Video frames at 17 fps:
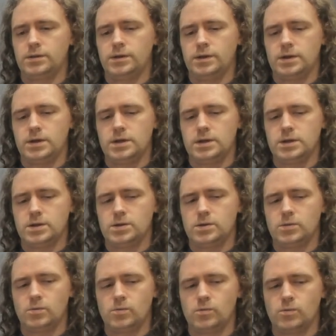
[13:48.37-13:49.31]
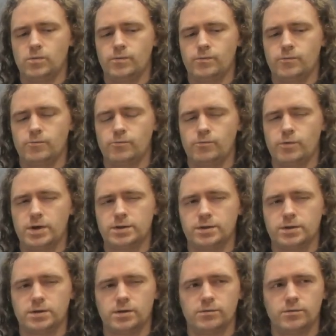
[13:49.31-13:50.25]
the
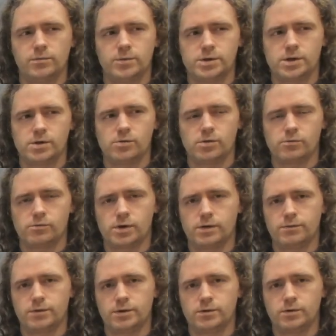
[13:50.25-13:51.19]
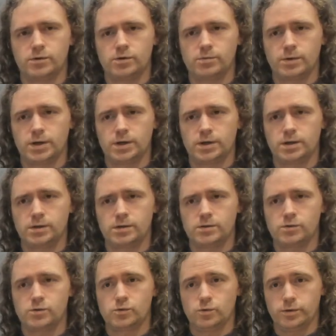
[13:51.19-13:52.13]
rest of the material arriving to do my
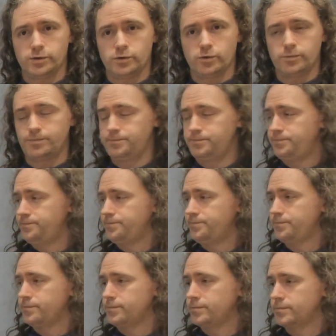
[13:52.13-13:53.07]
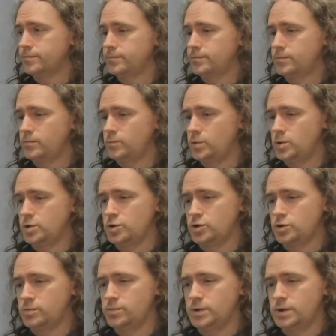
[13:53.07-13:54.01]
tool store, which
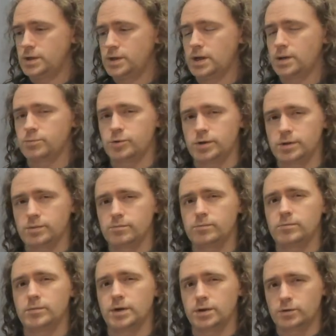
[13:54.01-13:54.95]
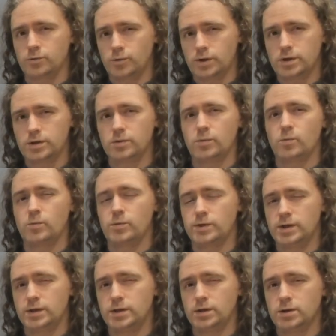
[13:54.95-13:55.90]
should be happening next week
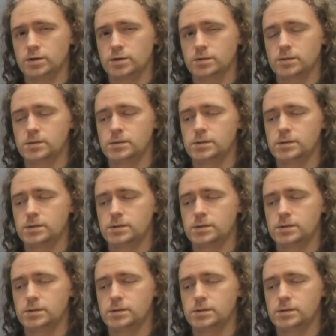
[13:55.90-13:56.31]
with any luck.